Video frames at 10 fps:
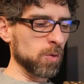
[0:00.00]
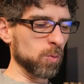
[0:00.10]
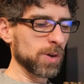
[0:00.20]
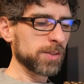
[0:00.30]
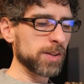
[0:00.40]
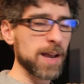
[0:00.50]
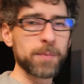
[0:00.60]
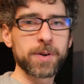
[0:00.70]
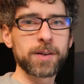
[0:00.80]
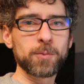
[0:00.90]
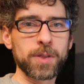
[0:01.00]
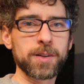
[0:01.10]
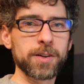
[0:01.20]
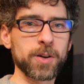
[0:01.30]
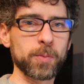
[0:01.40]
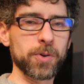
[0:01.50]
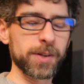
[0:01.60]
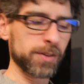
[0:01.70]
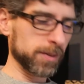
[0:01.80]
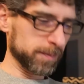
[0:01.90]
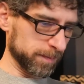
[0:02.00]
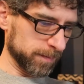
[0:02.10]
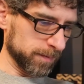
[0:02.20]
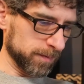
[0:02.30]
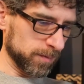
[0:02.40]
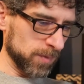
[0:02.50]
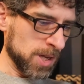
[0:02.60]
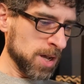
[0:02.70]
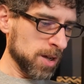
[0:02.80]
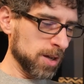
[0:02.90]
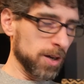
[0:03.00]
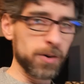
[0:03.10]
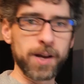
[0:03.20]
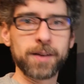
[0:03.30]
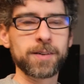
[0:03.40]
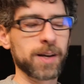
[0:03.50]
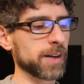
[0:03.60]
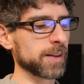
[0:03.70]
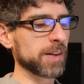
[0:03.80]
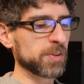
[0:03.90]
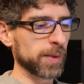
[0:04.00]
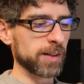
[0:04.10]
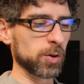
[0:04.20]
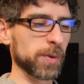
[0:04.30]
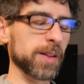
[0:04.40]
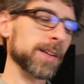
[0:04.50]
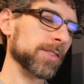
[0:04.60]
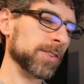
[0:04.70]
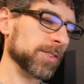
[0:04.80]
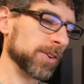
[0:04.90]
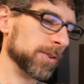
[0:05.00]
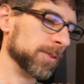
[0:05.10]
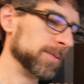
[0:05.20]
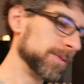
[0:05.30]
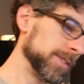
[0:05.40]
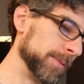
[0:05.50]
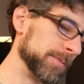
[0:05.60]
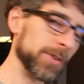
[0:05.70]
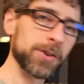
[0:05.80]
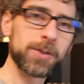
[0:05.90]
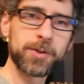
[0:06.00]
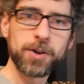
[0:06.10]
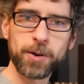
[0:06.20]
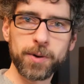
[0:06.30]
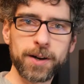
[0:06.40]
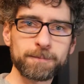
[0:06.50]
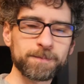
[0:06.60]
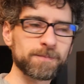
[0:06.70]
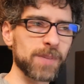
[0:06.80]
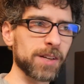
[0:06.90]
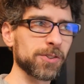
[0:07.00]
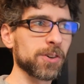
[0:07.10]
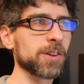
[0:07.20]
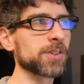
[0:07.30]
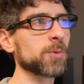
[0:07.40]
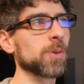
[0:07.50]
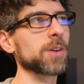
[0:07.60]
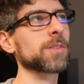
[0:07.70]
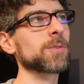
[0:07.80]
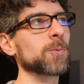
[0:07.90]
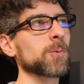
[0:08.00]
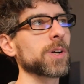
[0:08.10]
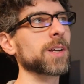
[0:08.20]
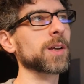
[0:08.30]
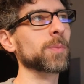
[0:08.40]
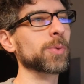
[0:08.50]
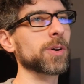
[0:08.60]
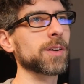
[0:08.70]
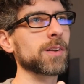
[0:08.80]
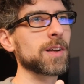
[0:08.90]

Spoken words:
what's happening with the Dinner Boys? Okay, I gotta explain a little bit of this. So, for those of you unaware, in Soda Dungeon 1, we put